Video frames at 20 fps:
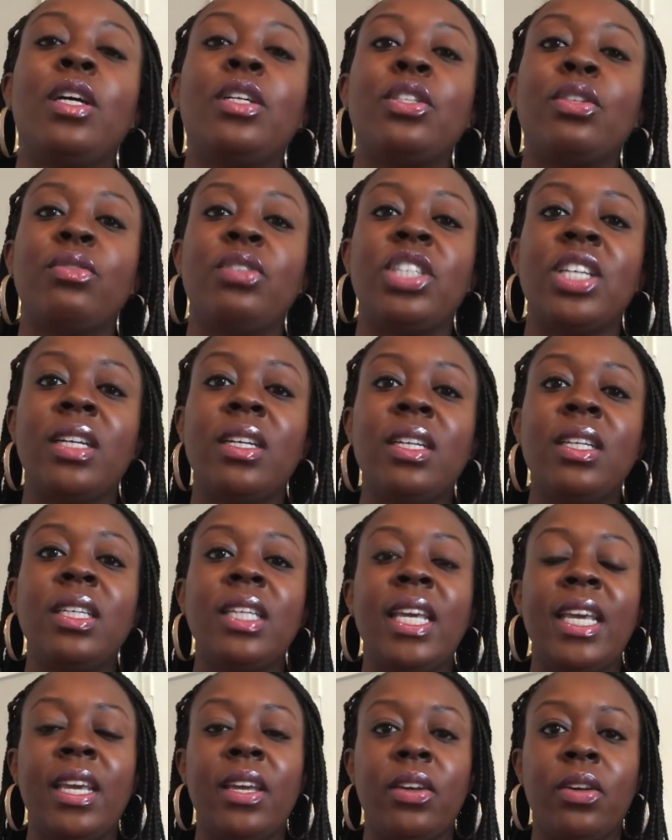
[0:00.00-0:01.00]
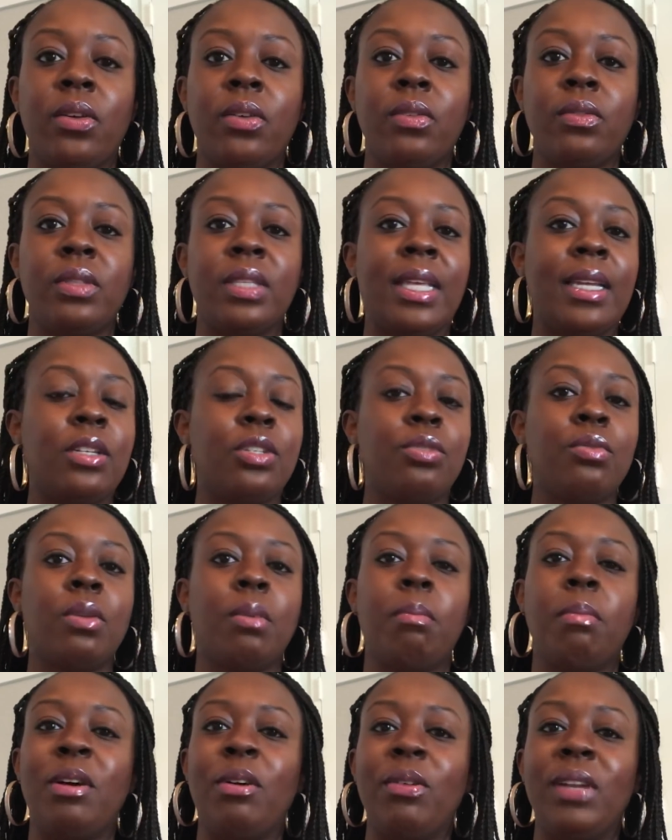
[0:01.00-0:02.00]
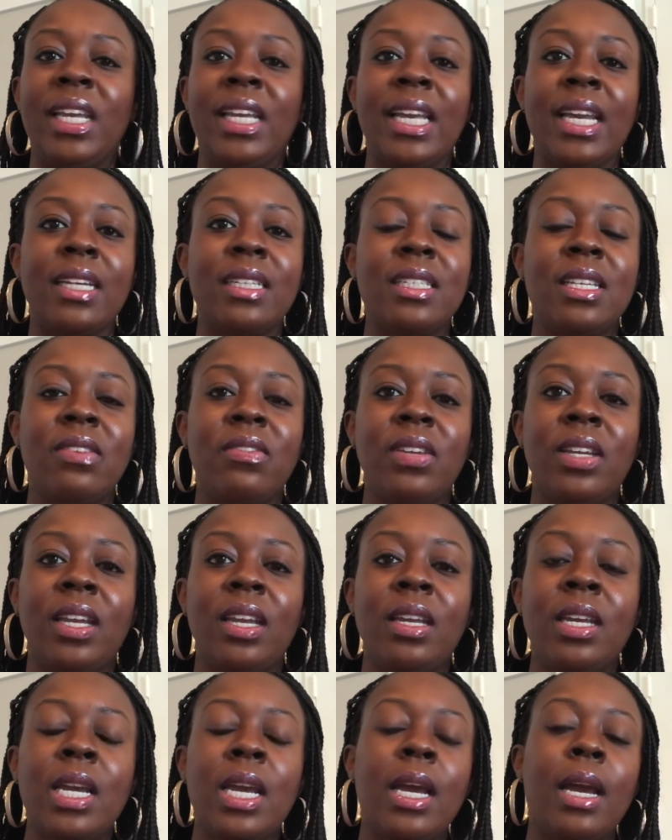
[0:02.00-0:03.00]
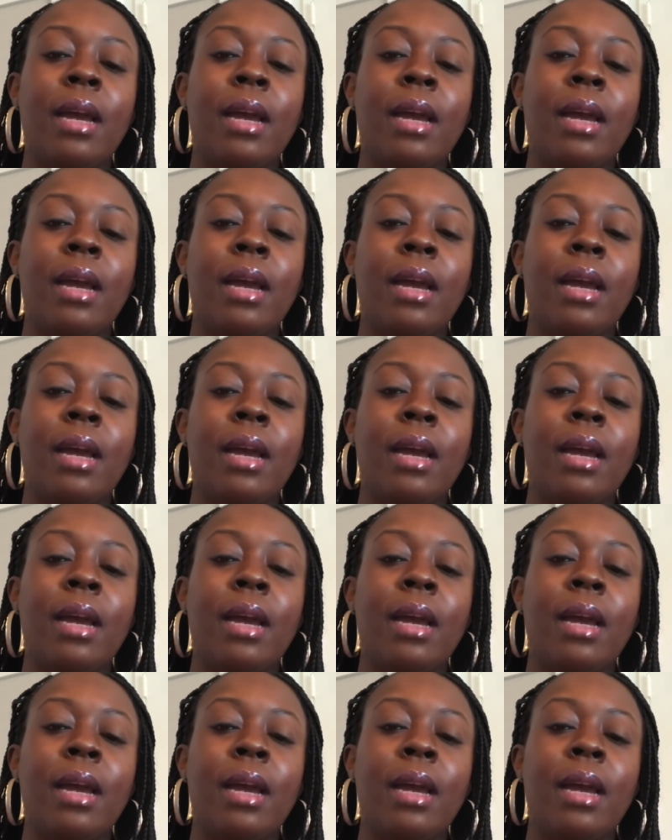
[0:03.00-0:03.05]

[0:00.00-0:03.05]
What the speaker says: So Jenna and Cale, they do a boating activity.